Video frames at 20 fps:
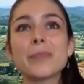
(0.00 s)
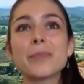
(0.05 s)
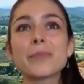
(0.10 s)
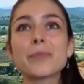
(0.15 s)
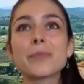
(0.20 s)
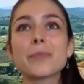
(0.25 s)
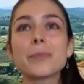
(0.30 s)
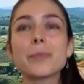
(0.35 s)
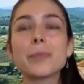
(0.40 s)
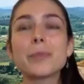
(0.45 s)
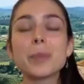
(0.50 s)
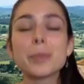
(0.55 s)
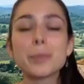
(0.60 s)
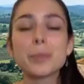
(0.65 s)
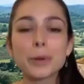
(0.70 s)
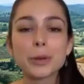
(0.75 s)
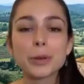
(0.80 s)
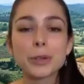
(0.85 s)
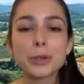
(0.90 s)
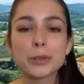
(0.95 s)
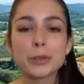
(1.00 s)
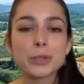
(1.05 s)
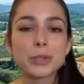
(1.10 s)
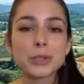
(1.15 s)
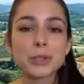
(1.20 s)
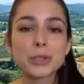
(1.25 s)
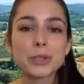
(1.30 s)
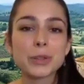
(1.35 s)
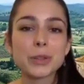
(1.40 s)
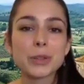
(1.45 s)
meat
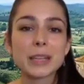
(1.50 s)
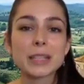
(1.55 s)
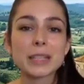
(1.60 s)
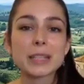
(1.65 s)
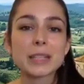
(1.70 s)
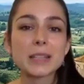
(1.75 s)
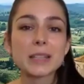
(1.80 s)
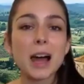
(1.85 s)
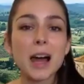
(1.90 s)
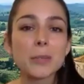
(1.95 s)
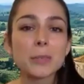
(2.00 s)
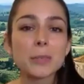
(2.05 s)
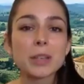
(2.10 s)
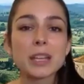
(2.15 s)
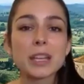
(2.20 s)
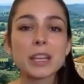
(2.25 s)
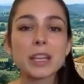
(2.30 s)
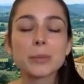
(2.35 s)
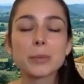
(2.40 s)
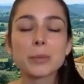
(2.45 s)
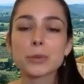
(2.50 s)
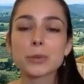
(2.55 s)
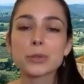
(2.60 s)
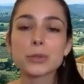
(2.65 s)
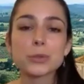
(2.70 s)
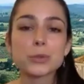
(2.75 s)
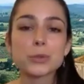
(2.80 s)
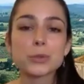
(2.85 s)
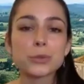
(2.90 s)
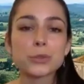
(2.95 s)
producers, so like salami and
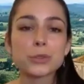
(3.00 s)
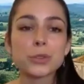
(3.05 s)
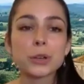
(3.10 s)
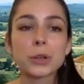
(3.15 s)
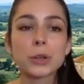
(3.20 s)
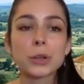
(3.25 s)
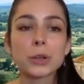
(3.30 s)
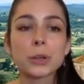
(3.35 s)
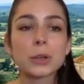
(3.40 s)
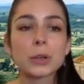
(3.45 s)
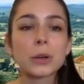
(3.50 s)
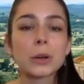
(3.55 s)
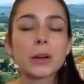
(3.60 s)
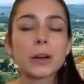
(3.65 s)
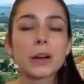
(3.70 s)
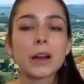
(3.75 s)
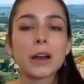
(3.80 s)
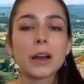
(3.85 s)
prosciutto.